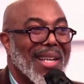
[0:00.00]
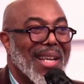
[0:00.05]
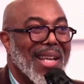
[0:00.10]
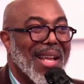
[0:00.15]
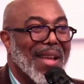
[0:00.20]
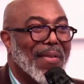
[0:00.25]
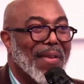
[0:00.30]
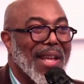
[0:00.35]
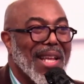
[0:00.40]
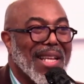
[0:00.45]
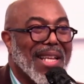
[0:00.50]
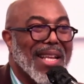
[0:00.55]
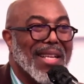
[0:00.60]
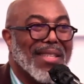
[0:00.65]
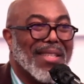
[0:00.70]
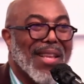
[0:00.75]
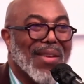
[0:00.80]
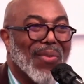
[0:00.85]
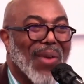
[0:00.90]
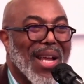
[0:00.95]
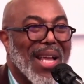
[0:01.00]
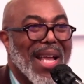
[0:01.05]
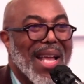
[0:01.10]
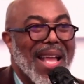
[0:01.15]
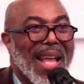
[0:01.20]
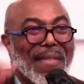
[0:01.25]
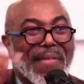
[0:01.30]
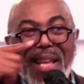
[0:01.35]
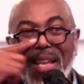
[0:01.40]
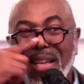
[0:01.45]
If he could, if
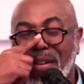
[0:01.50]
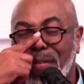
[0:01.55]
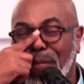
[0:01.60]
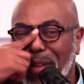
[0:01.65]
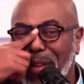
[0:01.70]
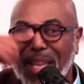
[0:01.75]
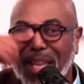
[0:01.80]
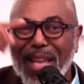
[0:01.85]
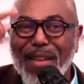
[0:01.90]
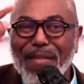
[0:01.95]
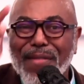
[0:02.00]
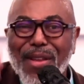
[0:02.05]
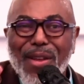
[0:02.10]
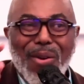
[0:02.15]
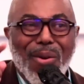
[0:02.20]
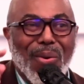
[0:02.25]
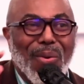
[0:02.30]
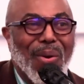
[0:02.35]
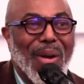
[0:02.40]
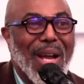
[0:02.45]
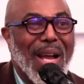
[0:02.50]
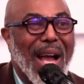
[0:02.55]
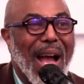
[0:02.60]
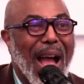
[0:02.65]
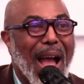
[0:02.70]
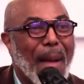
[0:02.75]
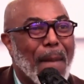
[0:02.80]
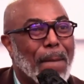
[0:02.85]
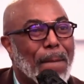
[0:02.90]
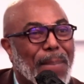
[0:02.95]
he could forgive you, I
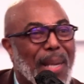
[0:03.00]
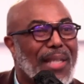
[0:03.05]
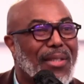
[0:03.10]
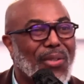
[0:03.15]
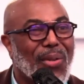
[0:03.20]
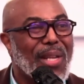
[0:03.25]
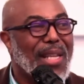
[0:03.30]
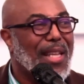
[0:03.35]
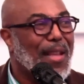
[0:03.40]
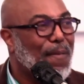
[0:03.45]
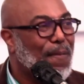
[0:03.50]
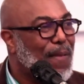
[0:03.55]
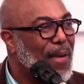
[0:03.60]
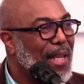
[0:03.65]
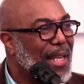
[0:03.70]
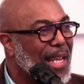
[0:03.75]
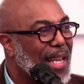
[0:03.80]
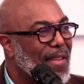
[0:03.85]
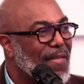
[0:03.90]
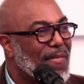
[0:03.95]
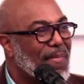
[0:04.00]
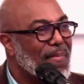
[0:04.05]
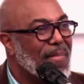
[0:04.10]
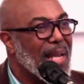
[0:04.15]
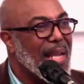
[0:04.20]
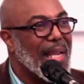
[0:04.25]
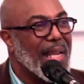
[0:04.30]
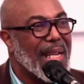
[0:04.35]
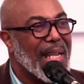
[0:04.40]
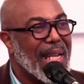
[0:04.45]
bet you he could forgive
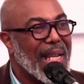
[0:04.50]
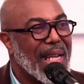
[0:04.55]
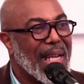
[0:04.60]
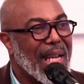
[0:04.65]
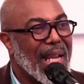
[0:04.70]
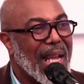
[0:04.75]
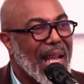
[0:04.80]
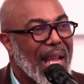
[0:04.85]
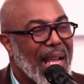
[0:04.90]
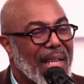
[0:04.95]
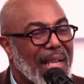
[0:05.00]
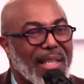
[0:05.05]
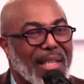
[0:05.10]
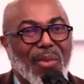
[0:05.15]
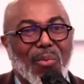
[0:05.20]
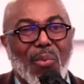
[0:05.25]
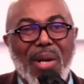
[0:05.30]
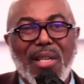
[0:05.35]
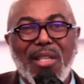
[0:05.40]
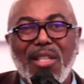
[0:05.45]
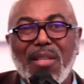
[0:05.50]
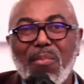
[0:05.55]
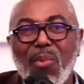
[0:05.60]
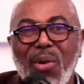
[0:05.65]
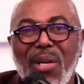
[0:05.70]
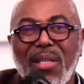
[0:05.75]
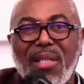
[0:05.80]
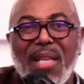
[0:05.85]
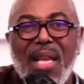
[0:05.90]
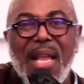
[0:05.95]
me. Is there one this morning
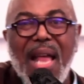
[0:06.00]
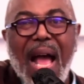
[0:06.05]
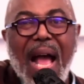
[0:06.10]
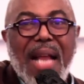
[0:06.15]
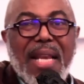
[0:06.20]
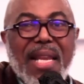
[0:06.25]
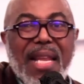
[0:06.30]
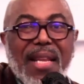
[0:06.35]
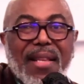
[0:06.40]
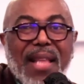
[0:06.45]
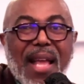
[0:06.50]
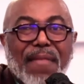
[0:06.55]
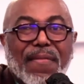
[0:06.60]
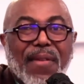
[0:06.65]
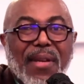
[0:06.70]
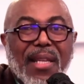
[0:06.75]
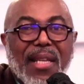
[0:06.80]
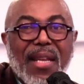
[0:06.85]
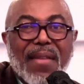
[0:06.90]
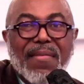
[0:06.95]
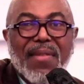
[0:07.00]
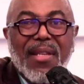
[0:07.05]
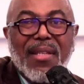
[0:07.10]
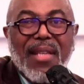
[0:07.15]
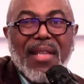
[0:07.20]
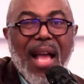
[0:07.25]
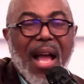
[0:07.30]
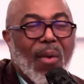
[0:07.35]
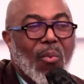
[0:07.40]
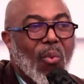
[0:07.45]
said, I need that forgiveness.
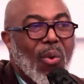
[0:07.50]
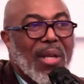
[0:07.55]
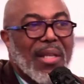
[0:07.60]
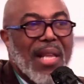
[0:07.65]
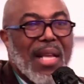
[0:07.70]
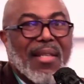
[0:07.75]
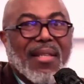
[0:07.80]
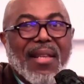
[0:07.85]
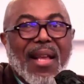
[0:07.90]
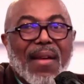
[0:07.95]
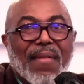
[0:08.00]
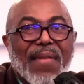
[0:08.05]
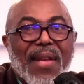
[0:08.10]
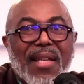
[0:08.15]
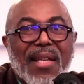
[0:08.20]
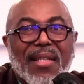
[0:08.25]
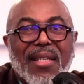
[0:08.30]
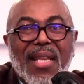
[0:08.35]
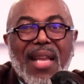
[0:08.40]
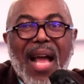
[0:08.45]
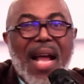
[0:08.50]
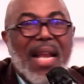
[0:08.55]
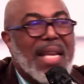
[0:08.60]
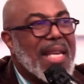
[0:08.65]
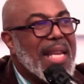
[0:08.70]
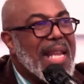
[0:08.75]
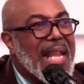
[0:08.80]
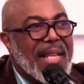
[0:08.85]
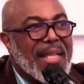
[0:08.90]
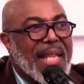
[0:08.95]
I want that salvation. I
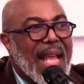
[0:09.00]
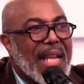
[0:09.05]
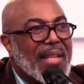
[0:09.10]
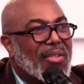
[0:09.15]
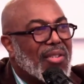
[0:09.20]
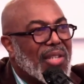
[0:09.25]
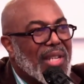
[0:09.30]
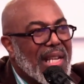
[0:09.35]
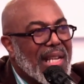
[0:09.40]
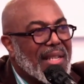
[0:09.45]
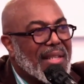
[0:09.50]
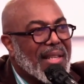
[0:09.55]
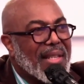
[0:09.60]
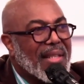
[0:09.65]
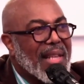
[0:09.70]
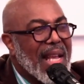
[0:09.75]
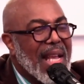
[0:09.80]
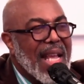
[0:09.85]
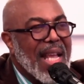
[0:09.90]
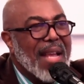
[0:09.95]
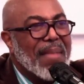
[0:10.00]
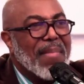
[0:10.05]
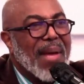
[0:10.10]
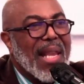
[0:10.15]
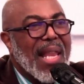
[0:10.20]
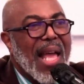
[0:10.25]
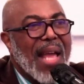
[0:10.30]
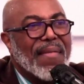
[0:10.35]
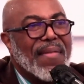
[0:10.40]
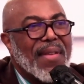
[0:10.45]
need that Jesus in my
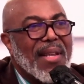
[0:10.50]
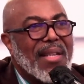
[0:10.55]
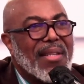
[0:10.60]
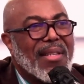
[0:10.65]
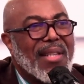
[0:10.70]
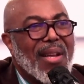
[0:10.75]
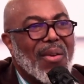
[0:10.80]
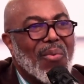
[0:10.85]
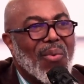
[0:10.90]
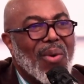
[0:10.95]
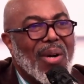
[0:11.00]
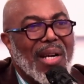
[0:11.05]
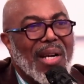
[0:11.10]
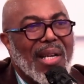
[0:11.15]
life. Is there one?